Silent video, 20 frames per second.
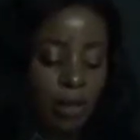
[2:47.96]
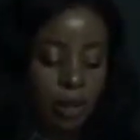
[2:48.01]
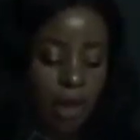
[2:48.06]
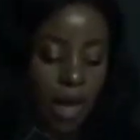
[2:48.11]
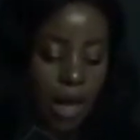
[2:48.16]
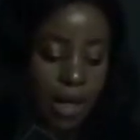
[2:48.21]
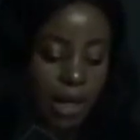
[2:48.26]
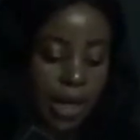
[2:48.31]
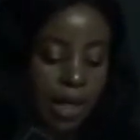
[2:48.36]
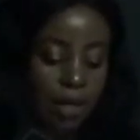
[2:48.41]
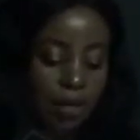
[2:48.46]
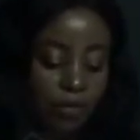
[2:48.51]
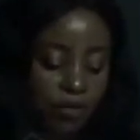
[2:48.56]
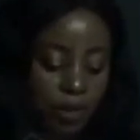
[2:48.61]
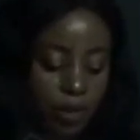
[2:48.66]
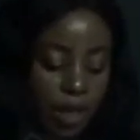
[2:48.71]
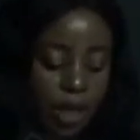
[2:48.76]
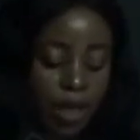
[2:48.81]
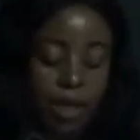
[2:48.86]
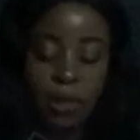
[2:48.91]
at the end of
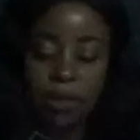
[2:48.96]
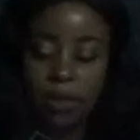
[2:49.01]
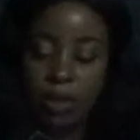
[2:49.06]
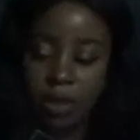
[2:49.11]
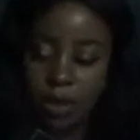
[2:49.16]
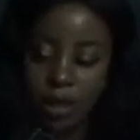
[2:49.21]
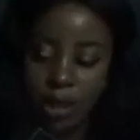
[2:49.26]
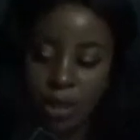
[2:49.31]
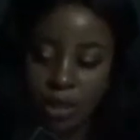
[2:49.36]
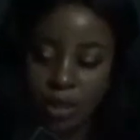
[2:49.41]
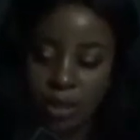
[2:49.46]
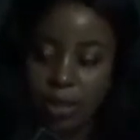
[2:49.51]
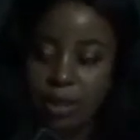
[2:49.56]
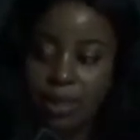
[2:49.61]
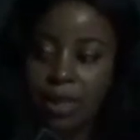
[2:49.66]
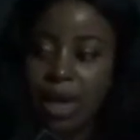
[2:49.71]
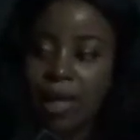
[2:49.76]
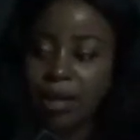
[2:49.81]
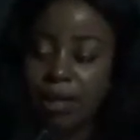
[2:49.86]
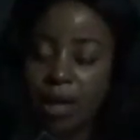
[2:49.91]
the day, is the
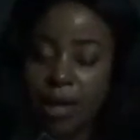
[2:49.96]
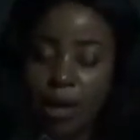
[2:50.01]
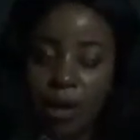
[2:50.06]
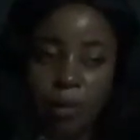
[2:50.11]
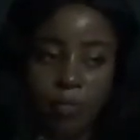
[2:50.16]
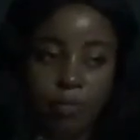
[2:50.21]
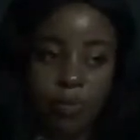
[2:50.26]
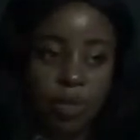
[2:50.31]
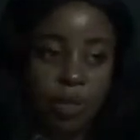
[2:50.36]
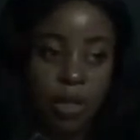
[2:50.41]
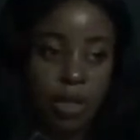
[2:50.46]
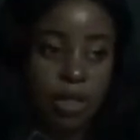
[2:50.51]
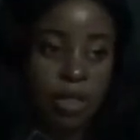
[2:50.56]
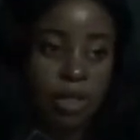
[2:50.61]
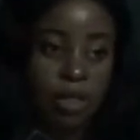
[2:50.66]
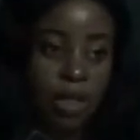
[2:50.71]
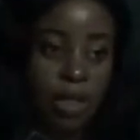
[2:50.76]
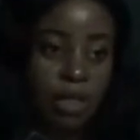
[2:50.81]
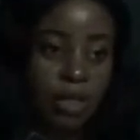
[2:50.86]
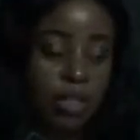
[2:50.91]

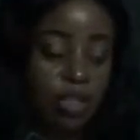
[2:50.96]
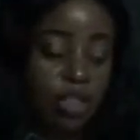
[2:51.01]
is the